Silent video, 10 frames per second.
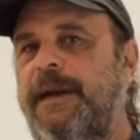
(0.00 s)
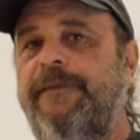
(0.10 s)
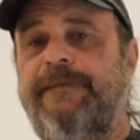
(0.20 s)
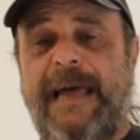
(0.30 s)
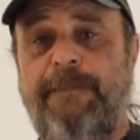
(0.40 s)
When
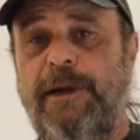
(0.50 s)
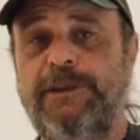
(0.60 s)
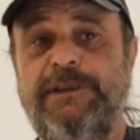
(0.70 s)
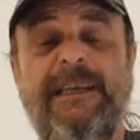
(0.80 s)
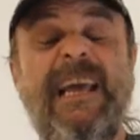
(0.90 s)
I flat
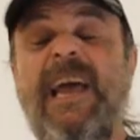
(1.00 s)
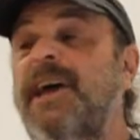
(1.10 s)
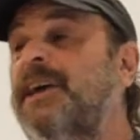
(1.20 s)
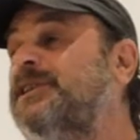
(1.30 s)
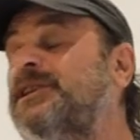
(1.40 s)
punched it,
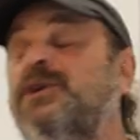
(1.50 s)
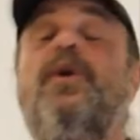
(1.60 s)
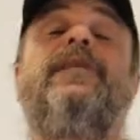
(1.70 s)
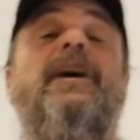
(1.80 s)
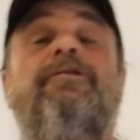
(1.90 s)
she
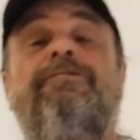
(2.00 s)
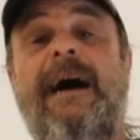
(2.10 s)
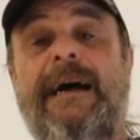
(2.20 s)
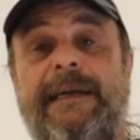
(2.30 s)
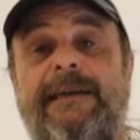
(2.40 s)
took off like a
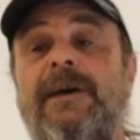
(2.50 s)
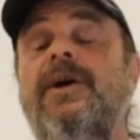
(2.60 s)
rocket.